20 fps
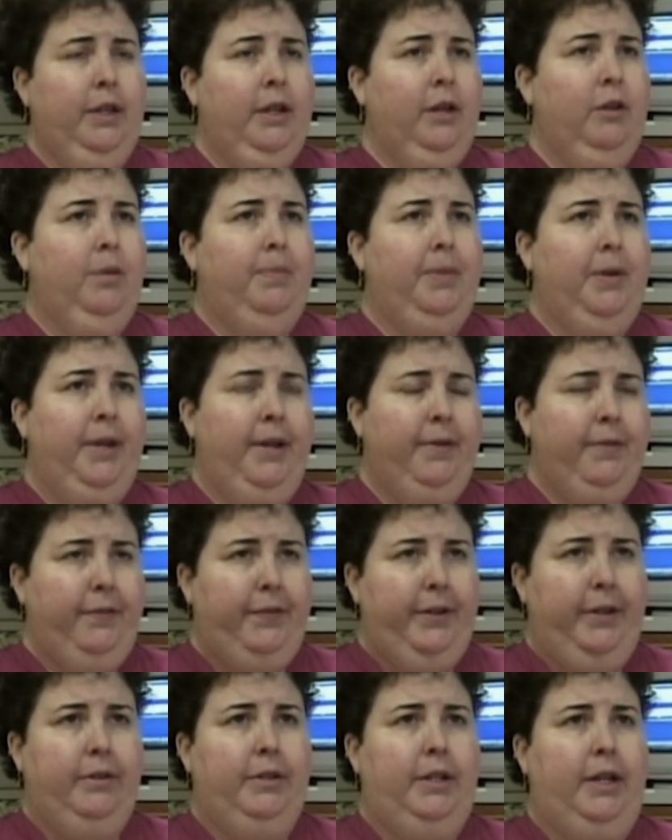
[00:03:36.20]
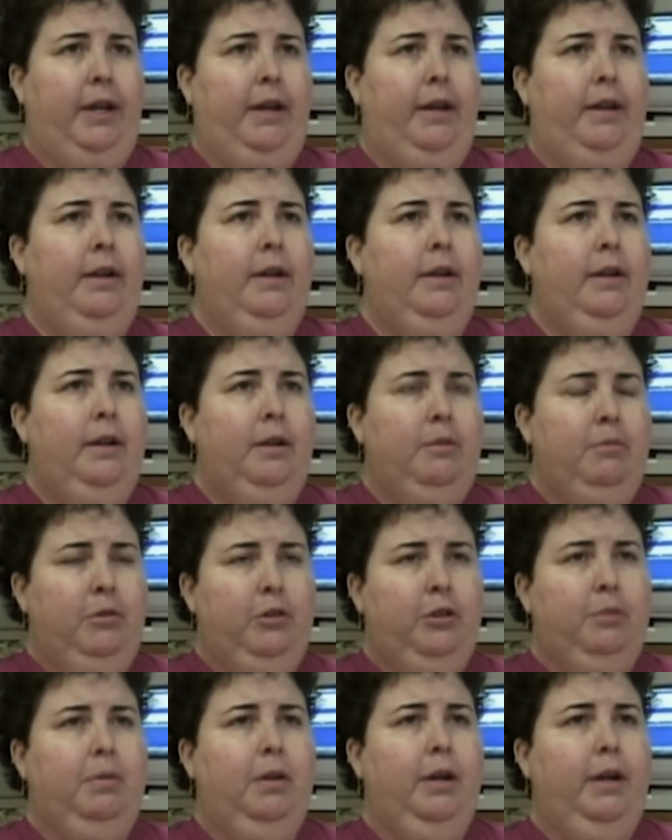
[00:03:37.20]
they can go up there and have a field day,
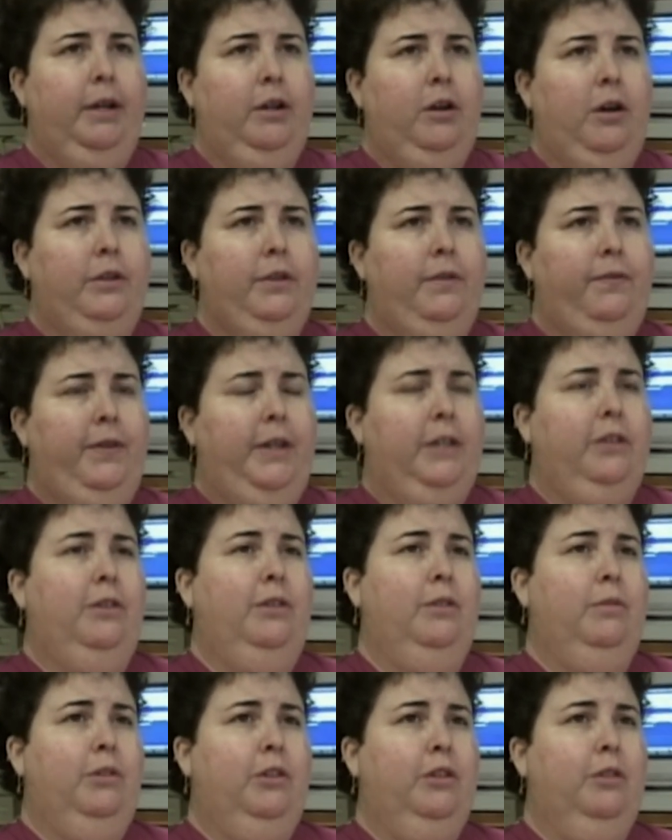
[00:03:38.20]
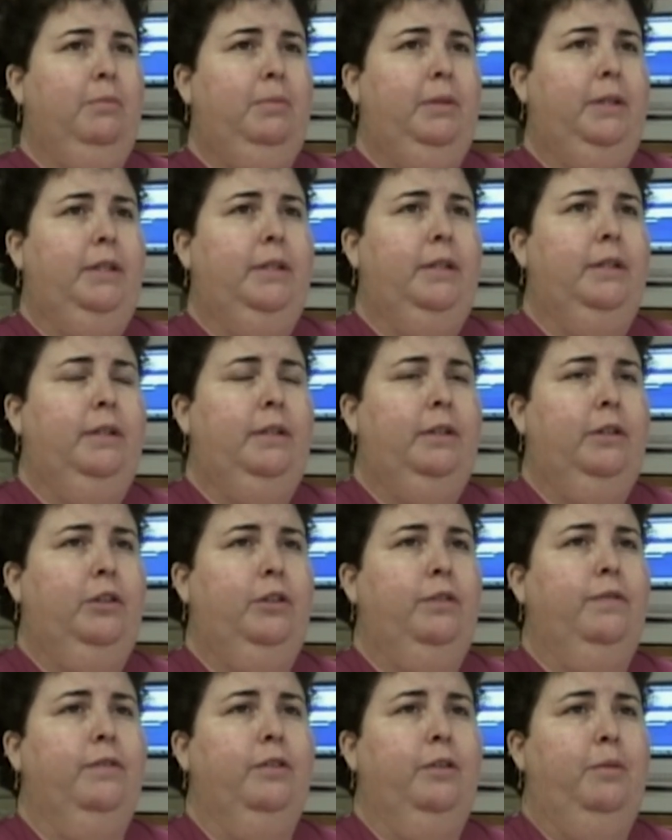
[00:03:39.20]
multiply and cause infections, which could be an
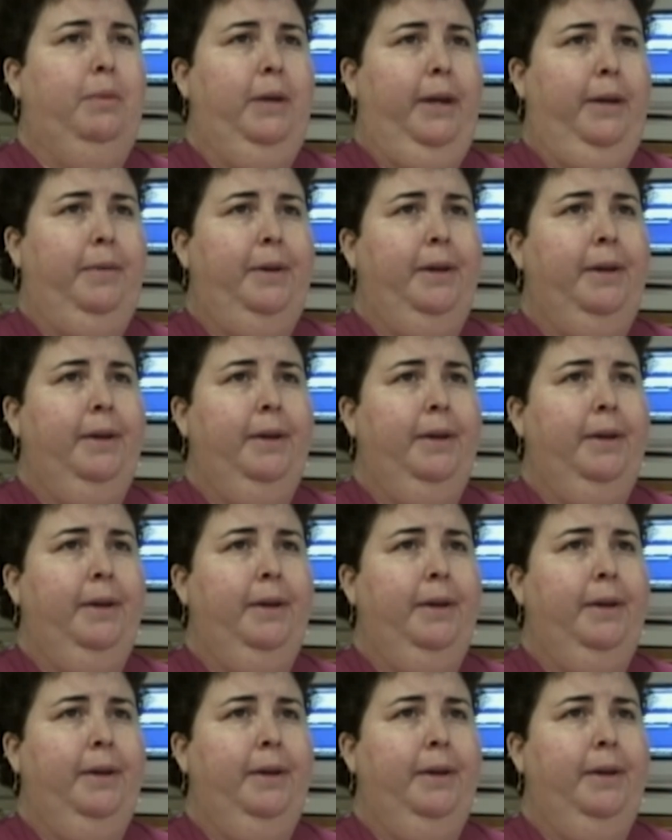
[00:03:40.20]
issue for the baby.